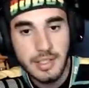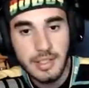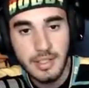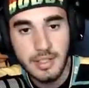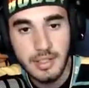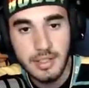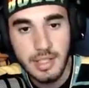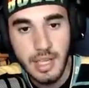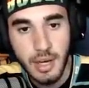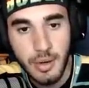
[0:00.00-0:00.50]

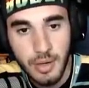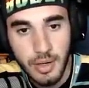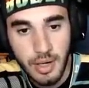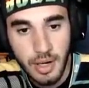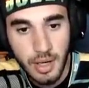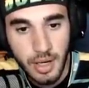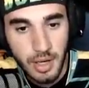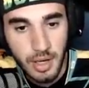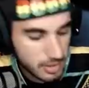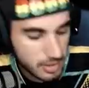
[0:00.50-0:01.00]
there's
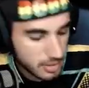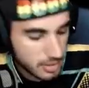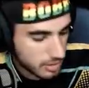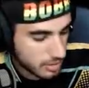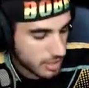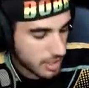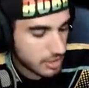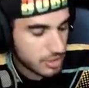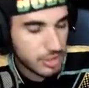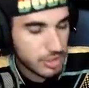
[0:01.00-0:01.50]
our
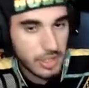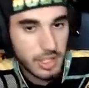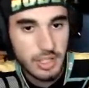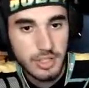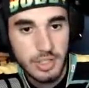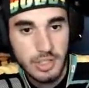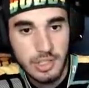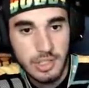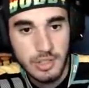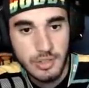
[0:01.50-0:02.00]

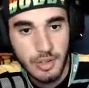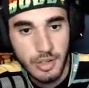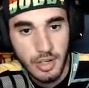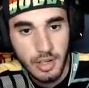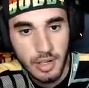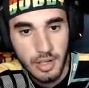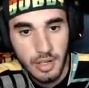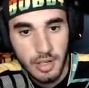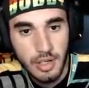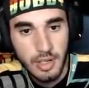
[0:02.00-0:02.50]
congratulations
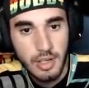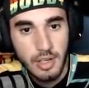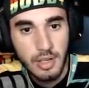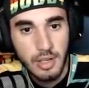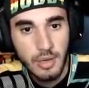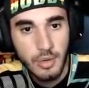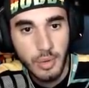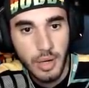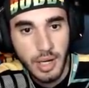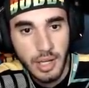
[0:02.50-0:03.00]
for
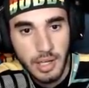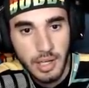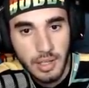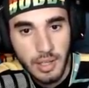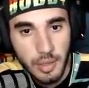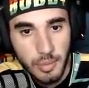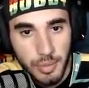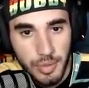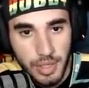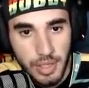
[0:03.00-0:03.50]
winning
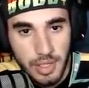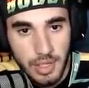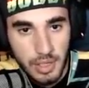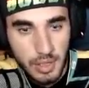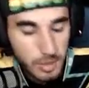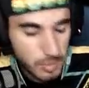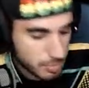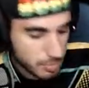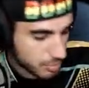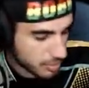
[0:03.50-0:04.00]
Club League. You
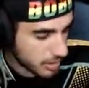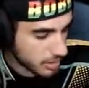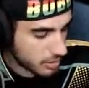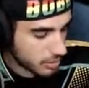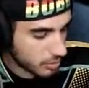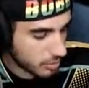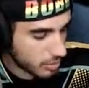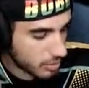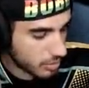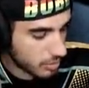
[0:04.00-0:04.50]
know, pretty
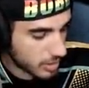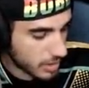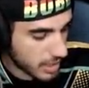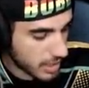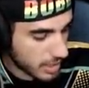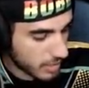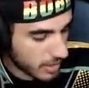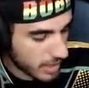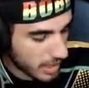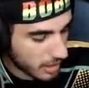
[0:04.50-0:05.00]
cool. We're
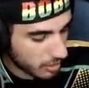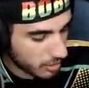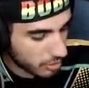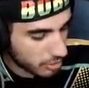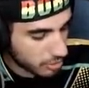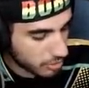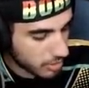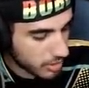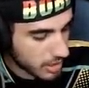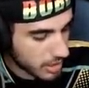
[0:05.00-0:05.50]
now
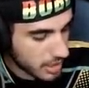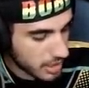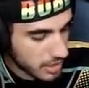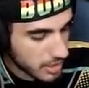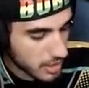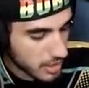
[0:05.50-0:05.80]
L3.